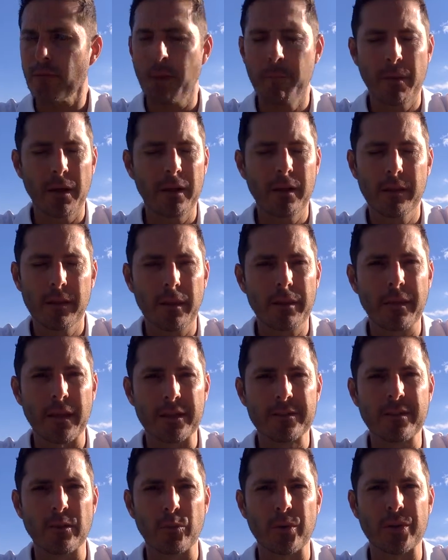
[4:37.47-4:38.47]
many of the
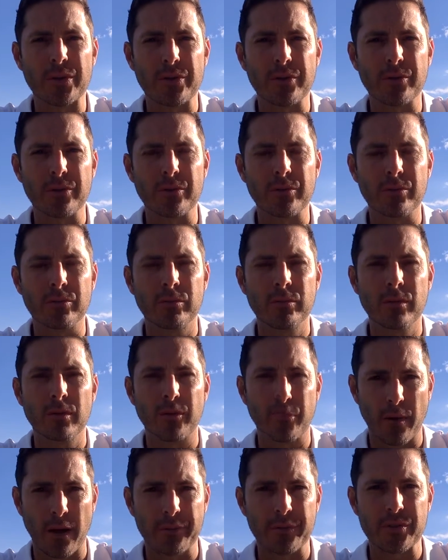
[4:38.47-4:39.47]
things that we do
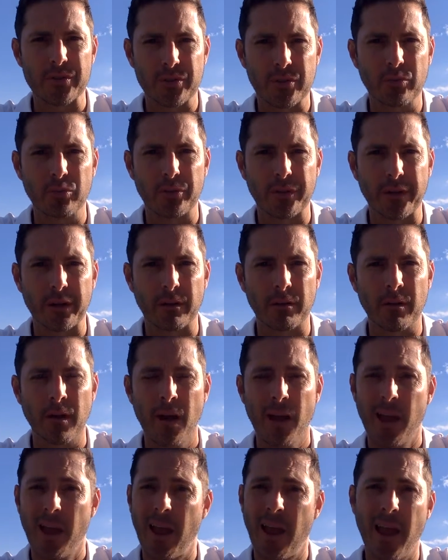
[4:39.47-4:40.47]
throughout the school year?
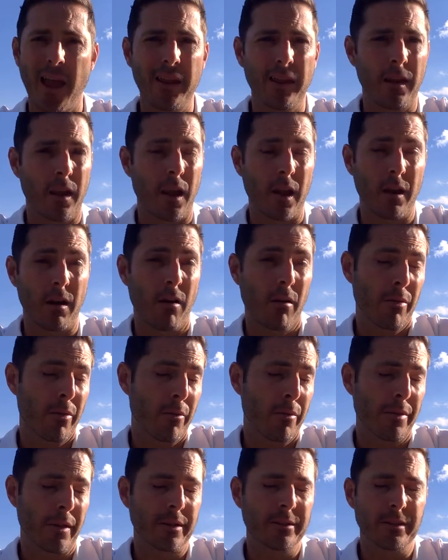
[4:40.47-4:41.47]
And are
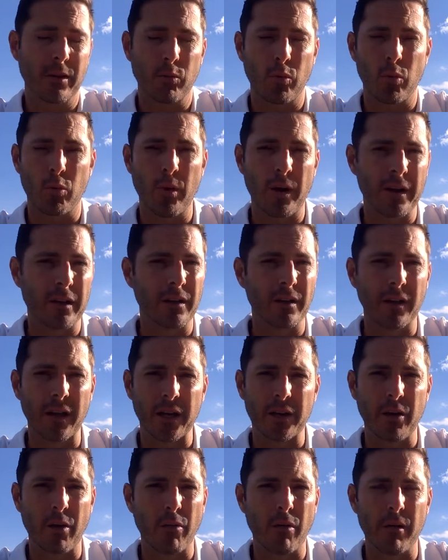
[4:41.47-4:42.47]
there things that we're ready to
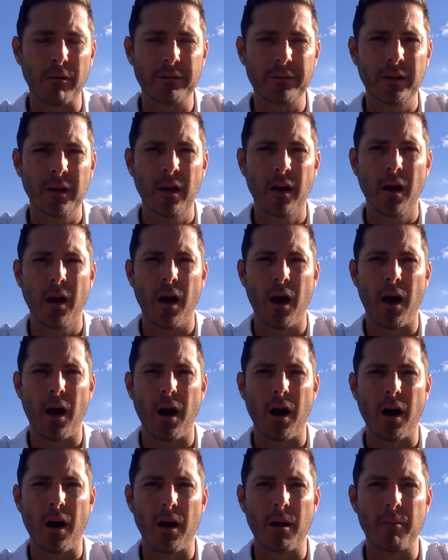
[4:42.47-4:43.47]
let go of?
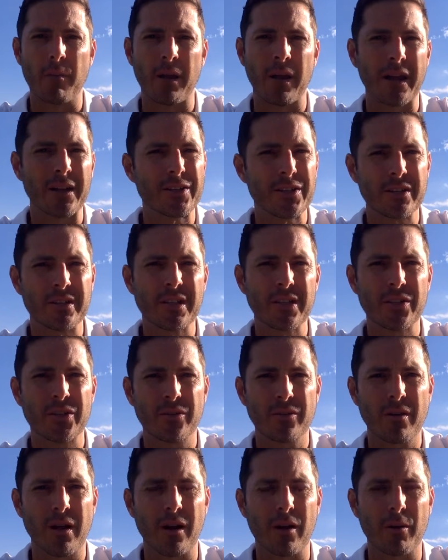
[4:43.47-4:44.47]
And I just need
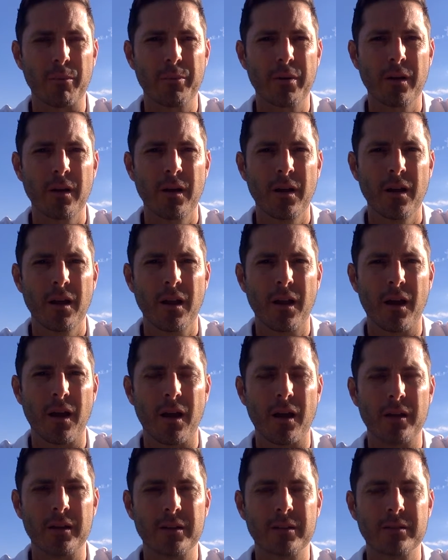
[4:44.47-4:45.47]
your help
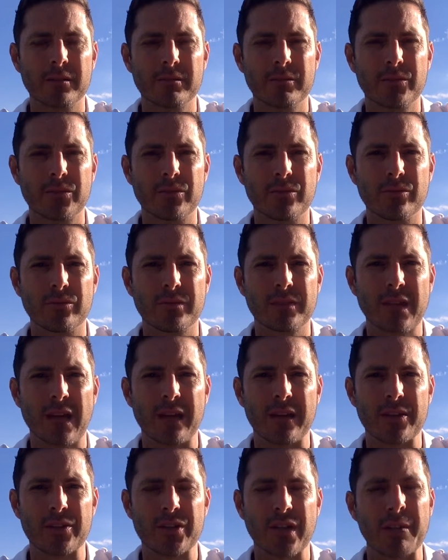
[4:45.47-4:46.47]
to
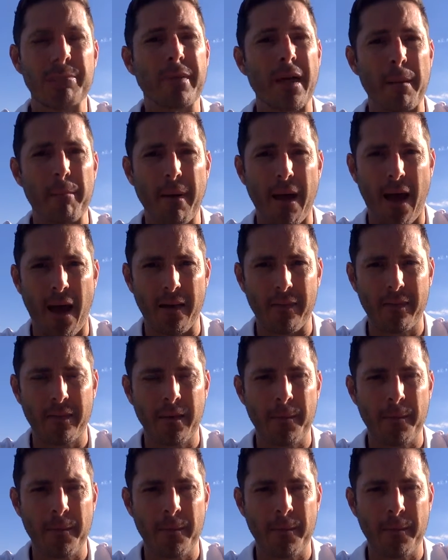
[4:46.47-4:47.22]
kind of shape that path.